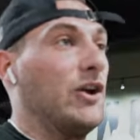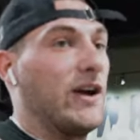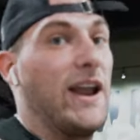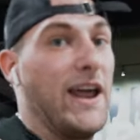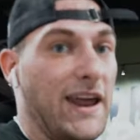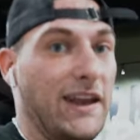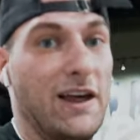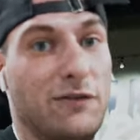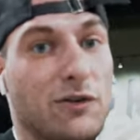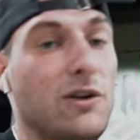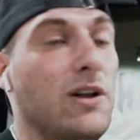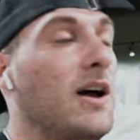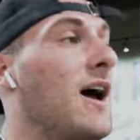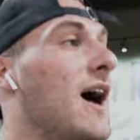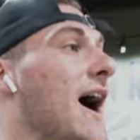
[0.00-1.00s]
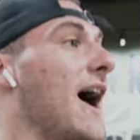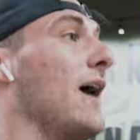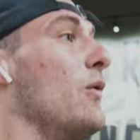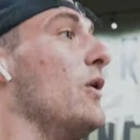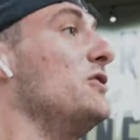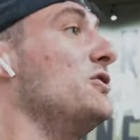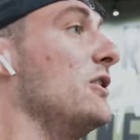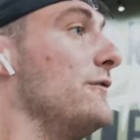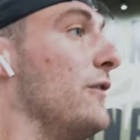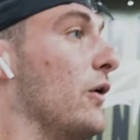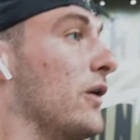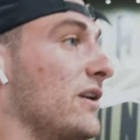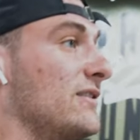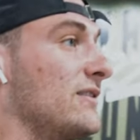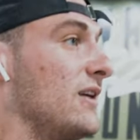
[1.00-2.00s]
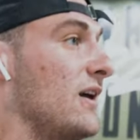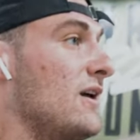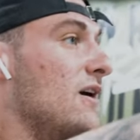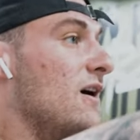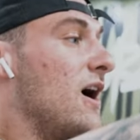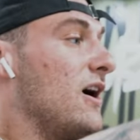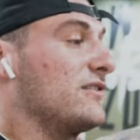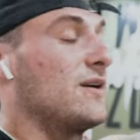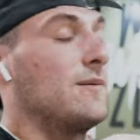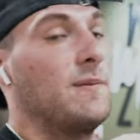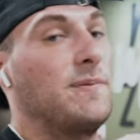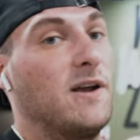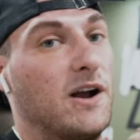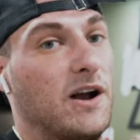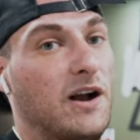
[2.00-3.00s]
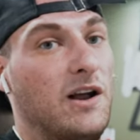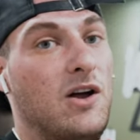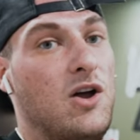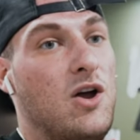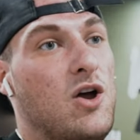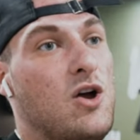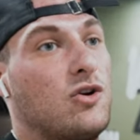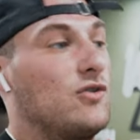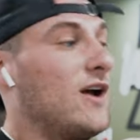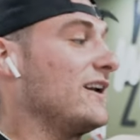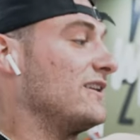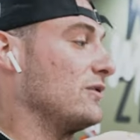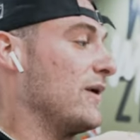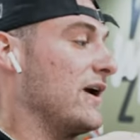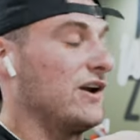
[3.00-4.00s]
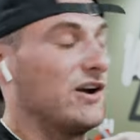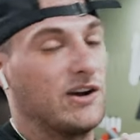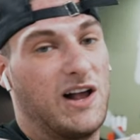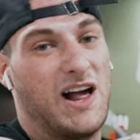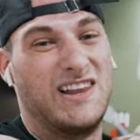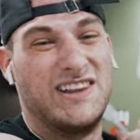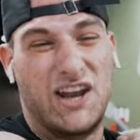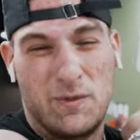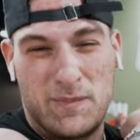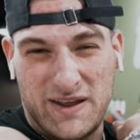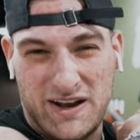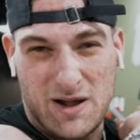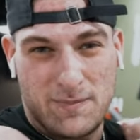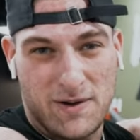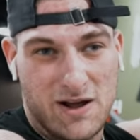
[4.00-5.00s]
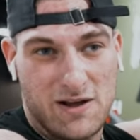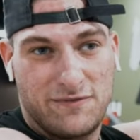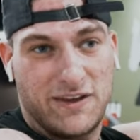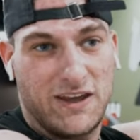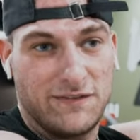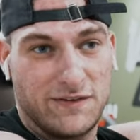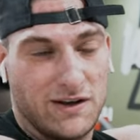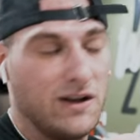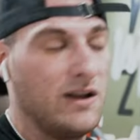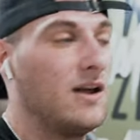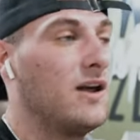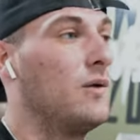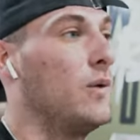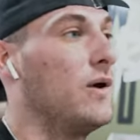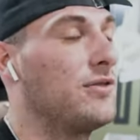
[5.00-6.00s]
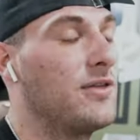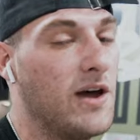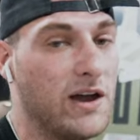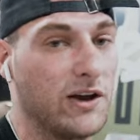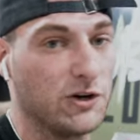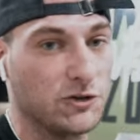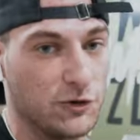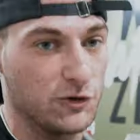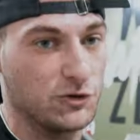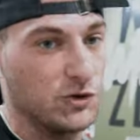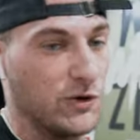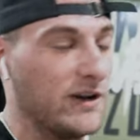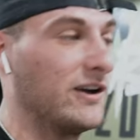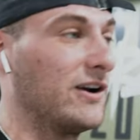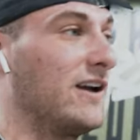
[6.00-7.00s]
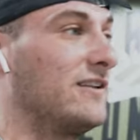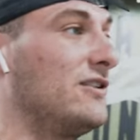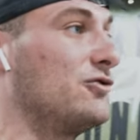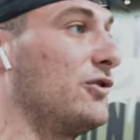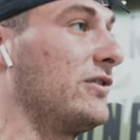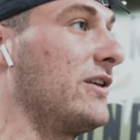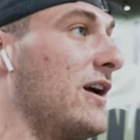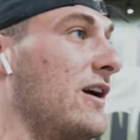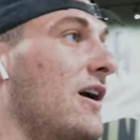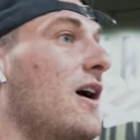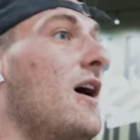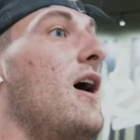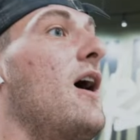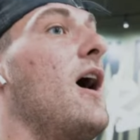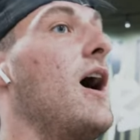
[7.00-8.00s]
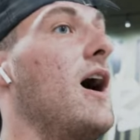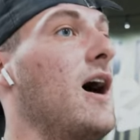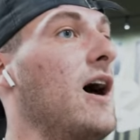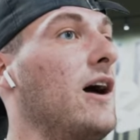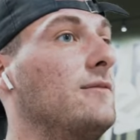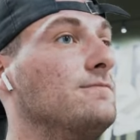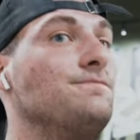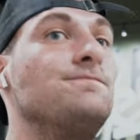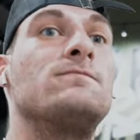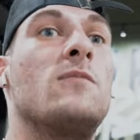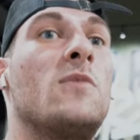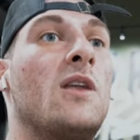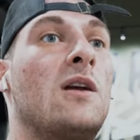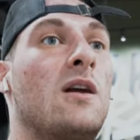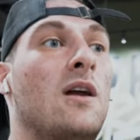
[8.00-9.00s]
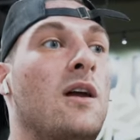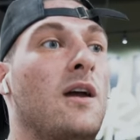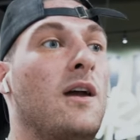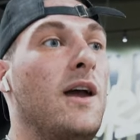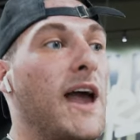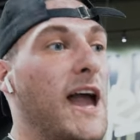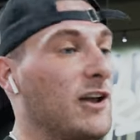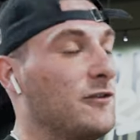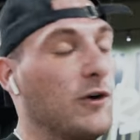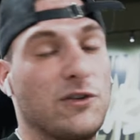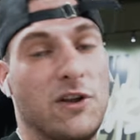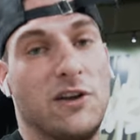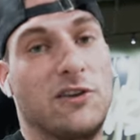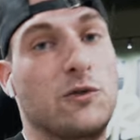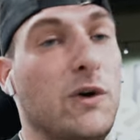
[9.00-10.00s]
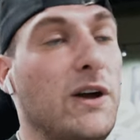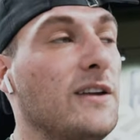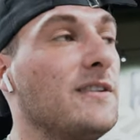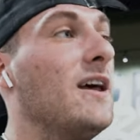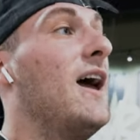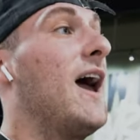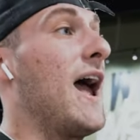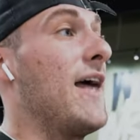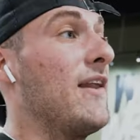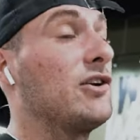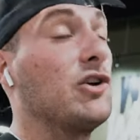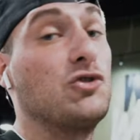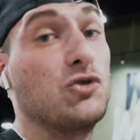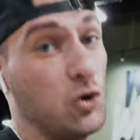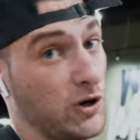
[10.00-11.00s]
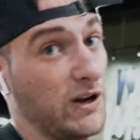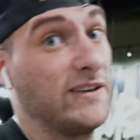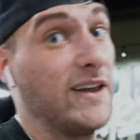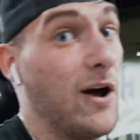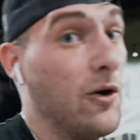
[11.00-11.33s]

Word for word: you know, kind of head level. I want you to focus on just coming up here, right to where you're a little bit above even with uh, your shoulder joint, your A C joint there. Um, and just focus on the squeeze and then controlling it